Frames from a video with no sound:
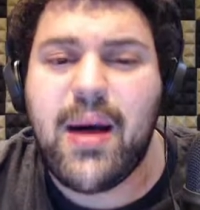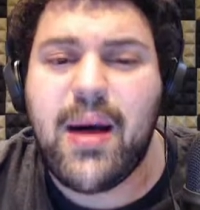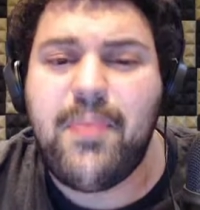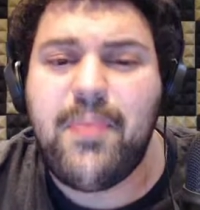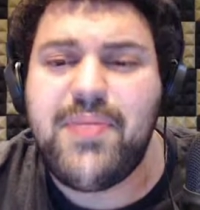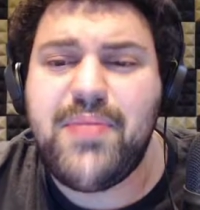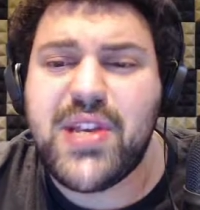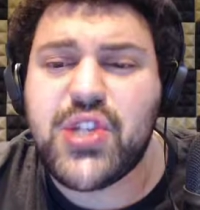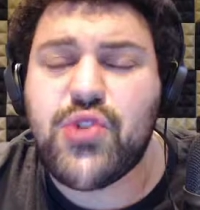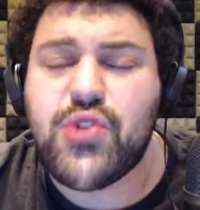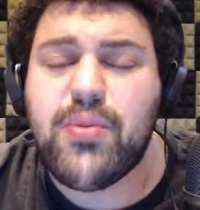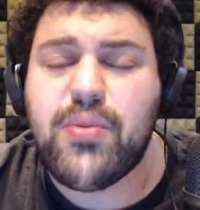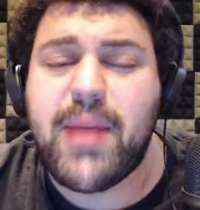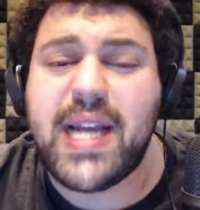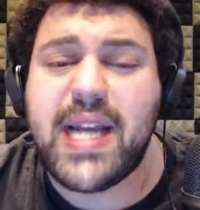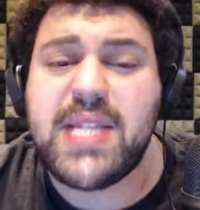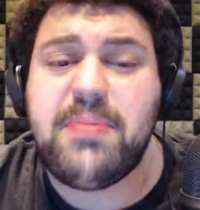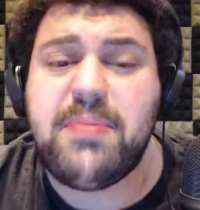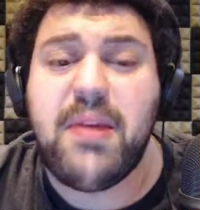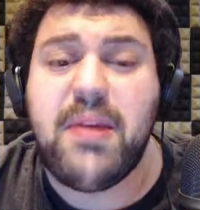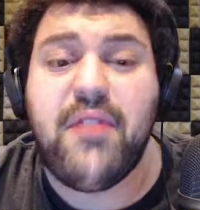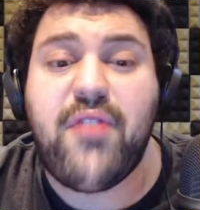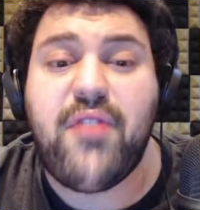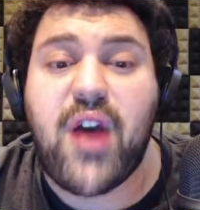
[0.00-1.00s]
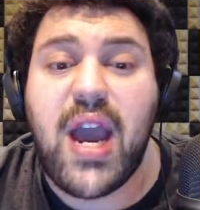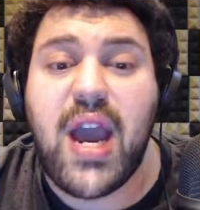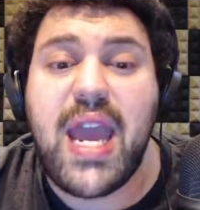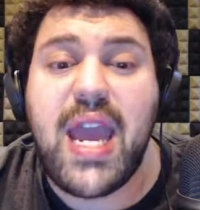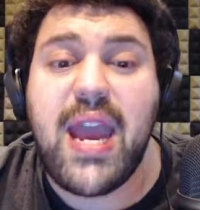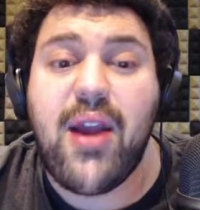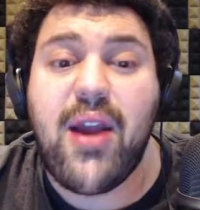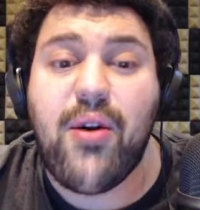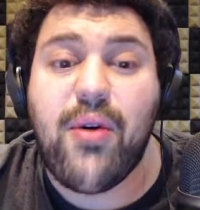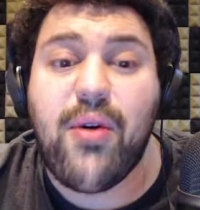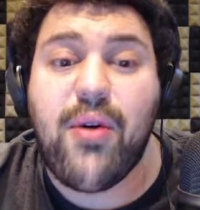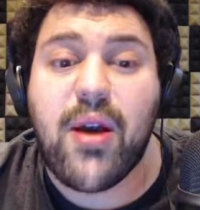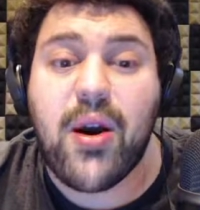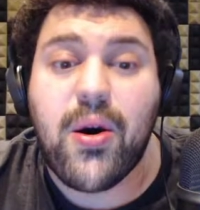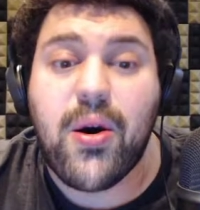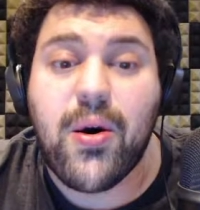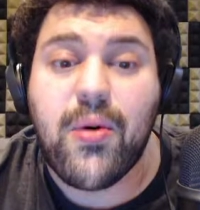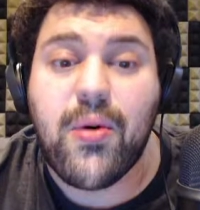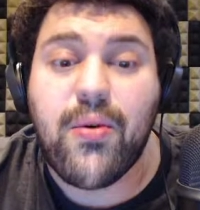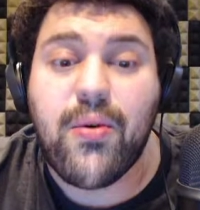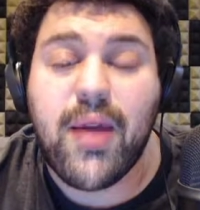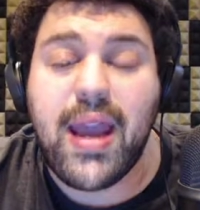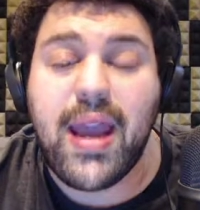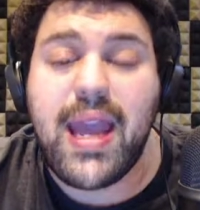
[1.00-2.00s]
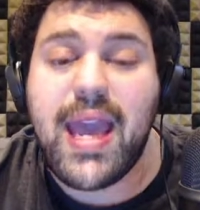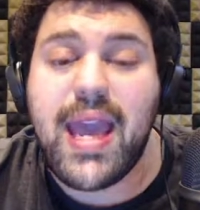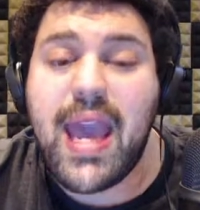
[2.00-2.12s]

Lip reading: This reminds me of Arrow, right?